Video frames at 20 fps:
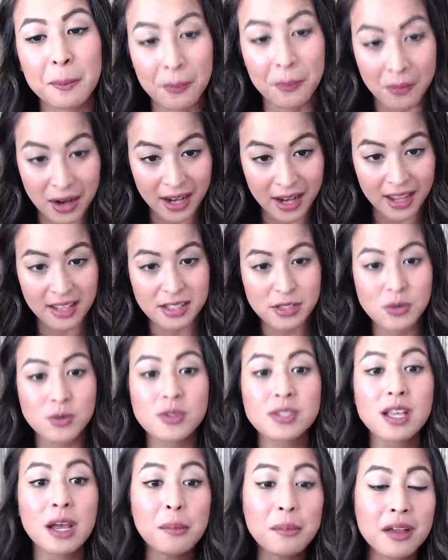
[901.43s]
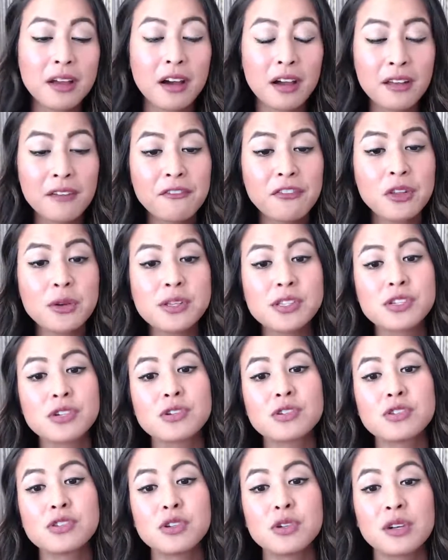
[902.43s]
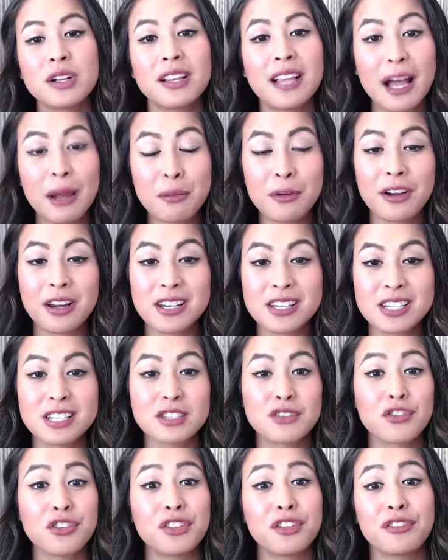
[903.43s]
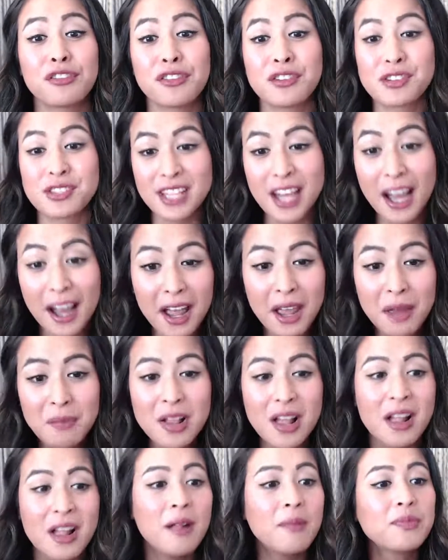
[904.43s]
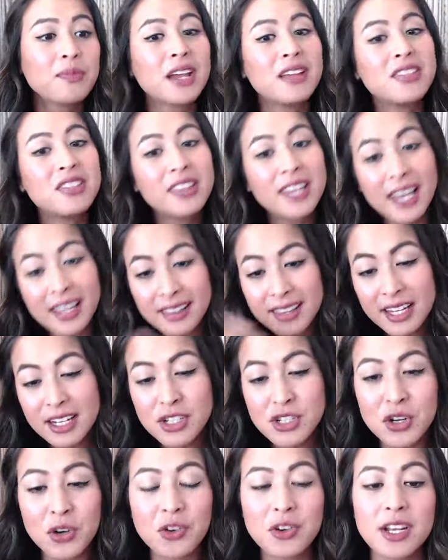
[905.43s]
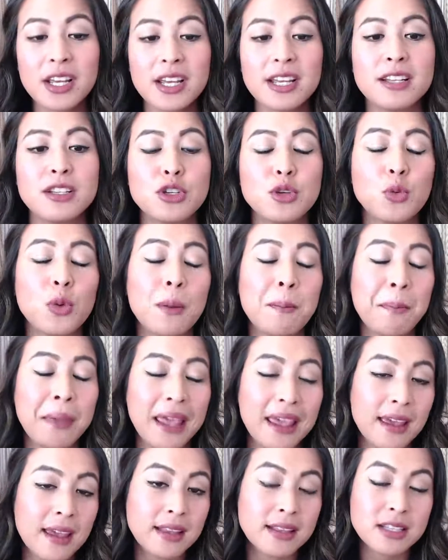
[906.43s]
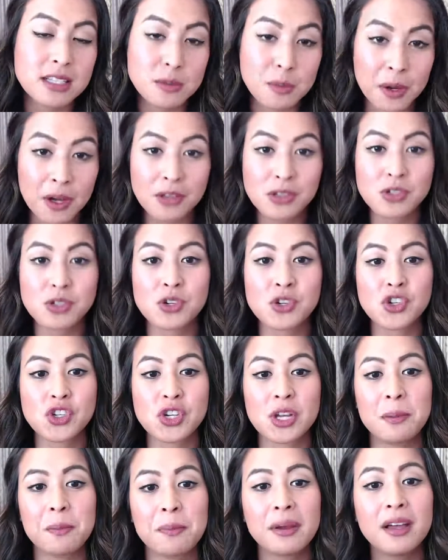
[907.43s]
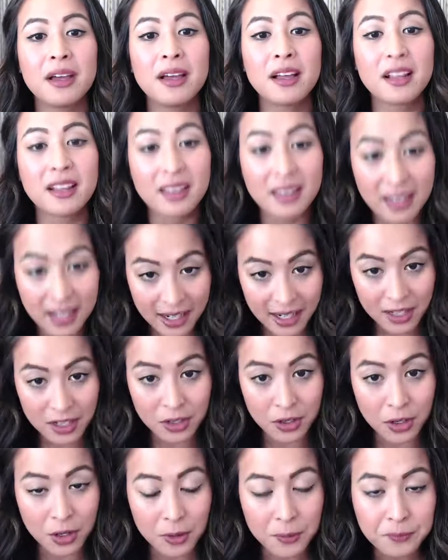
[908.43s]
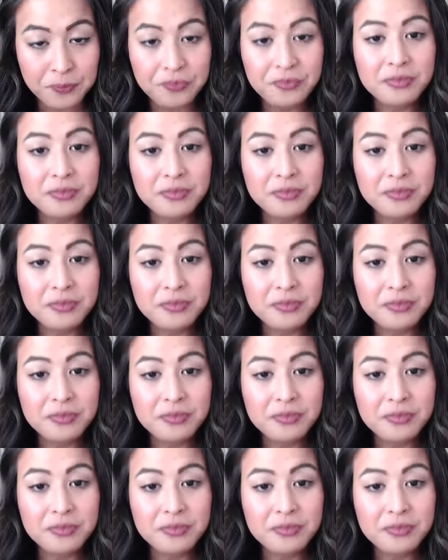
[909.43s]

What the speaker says: brand. So some influencers do collaborations for the first time, and then they turn it into a paid sponsorship later.